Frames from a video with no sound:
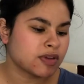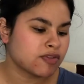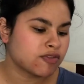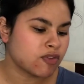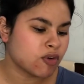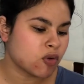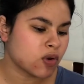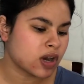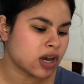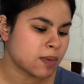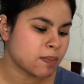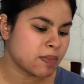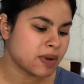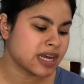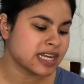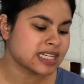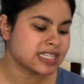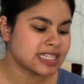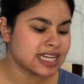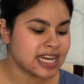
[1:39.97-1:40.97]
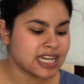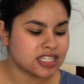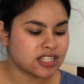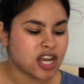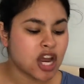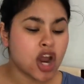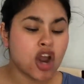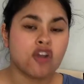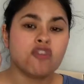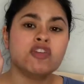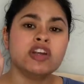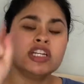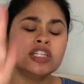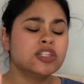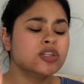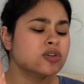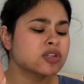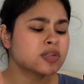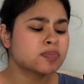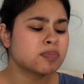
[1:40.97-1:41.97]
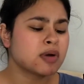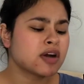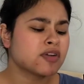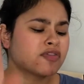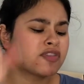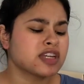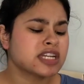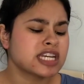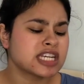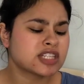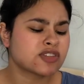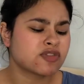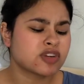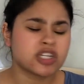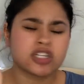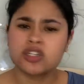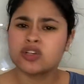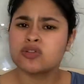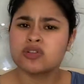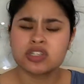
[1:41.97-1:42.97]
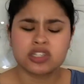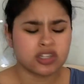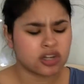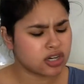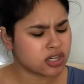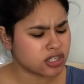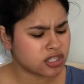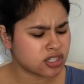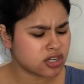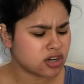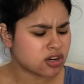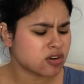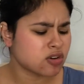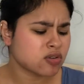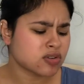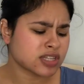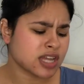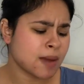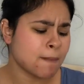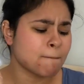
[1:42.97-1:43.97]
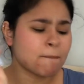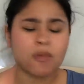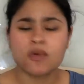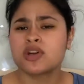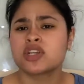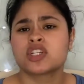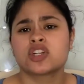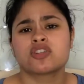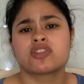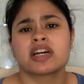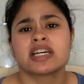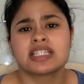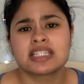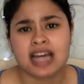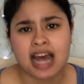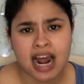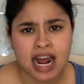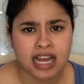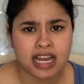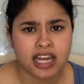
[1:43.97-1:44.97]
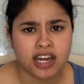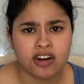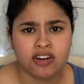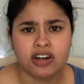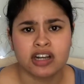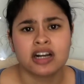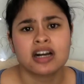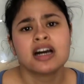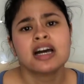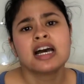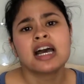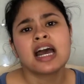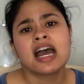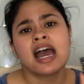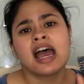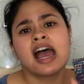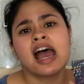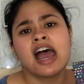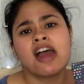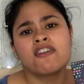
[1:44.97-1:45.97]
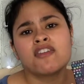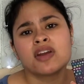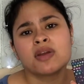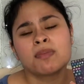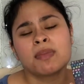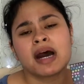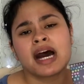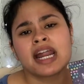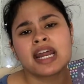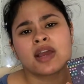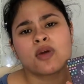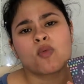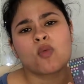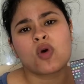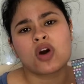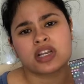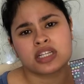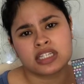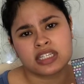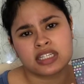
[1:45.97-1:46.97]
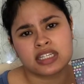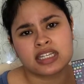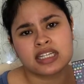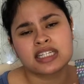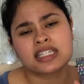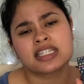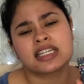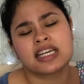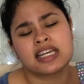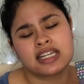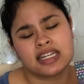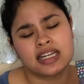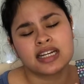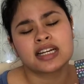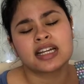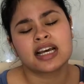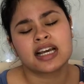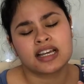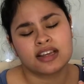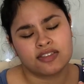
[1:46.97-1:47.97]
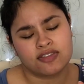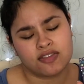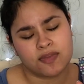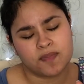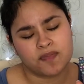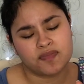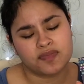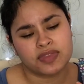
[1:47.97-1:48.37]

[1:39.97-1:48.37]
before, but it says, reduce puffiness, reduce dark circles, and moisturize the eye area. Everybody wants this in their life.